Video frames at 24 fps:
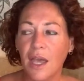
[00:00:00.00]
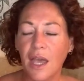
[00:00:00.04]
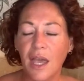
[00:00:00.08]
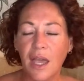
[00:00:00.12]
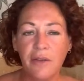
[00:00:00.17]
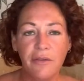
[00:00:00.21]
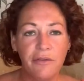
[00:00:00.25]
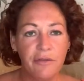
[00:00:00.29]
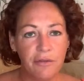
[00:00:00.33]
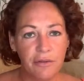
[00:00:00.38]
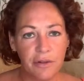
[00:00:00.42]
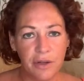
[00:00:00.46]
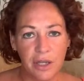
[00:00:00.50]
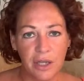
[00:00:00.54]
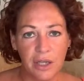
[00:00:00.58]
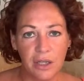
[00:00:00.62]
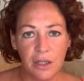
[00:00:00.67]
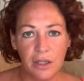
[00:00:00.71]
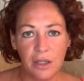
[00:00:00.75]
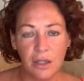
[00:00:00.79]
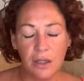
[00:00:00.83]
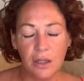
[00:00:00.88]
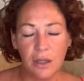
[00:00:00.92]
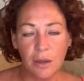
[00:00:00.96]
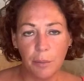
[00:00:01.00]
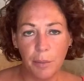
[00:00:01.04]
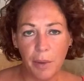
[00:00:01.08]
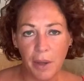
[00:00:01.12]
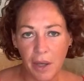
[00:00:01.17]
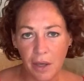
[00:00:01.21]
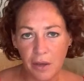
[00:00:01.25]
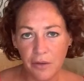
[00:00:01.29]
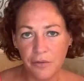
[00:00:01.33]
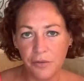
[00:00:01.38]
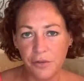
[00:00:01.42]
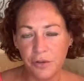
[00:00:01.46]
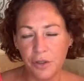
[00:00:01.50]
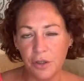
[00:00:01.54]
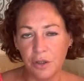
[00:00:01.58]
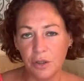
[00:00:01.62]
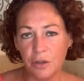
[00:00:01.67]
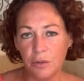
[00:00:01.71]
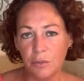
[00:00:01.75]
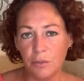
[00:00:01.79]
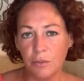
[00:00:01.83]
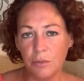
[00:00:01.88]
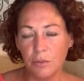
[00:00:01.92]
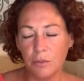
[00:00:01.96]
every
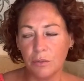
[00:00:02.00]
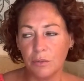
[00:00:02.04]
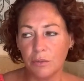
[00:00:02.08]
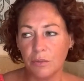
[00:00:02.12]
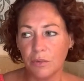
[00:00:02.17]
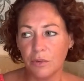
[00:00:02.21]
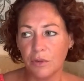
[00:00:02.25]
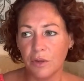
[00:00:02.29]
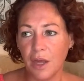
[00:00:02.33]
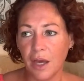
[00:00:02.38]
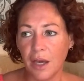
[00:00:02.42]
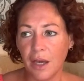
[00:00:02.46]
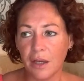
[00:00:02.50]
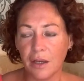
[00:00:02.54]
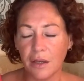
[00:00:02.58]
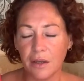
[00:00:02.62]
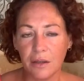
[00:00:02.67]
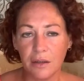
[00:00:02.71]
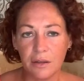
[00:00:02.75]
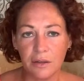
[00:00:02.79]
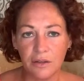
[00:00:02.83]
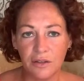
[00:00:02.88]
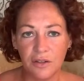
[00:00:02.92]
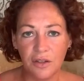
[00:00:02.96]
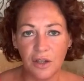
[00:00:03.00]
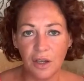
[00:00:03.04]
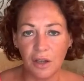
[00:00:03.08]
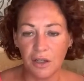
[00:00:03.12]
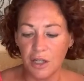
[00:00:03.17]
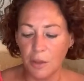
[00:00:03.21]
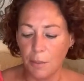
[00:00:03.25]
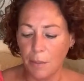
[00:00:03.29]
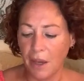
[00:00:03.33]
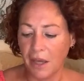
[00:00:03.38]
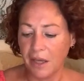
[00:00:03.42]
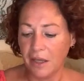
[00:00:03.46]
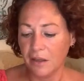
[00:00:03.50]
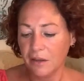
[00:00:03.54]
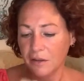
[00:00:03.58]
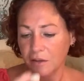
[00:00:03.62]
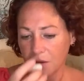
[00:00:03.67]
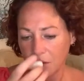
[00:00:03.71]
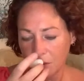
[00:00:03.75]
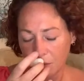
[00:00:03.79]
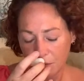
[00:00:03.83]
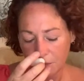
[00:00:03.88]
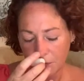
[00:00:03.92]
perfume that Teone makes.